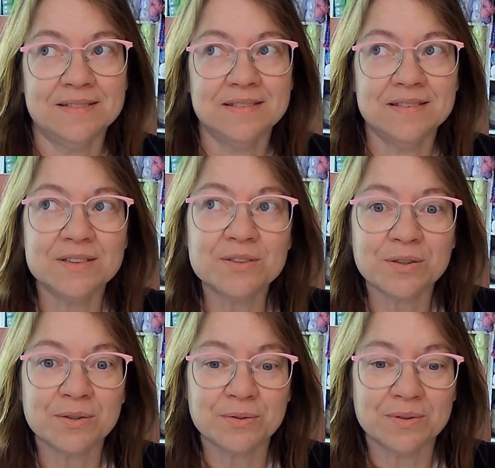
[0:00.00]

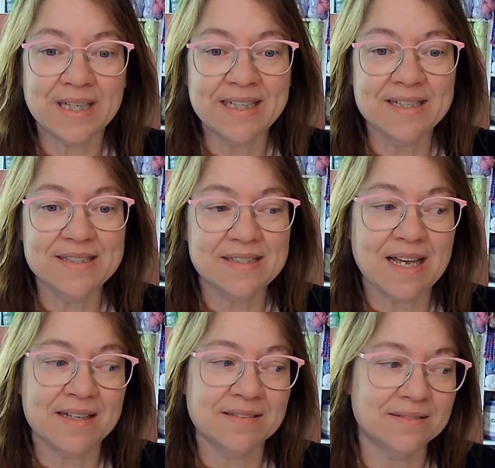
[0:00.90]
So, like I
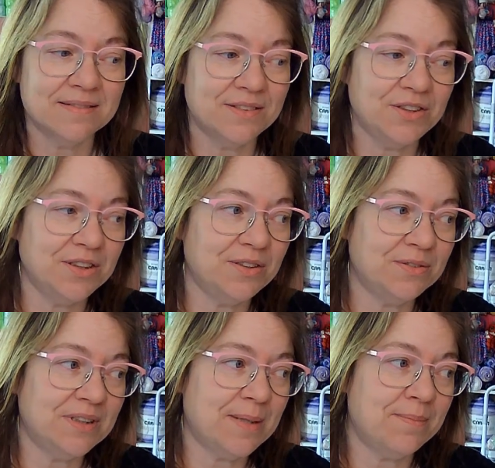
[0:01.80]
said, she
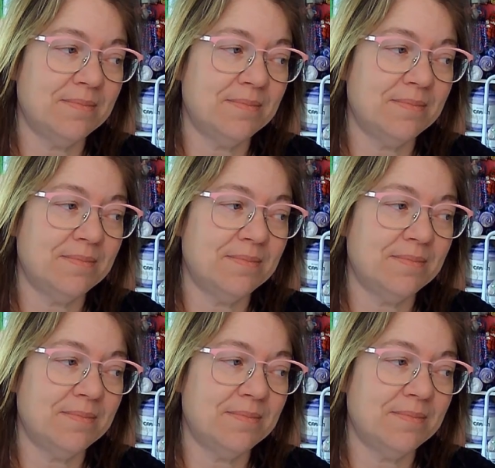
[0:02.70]
knows I'm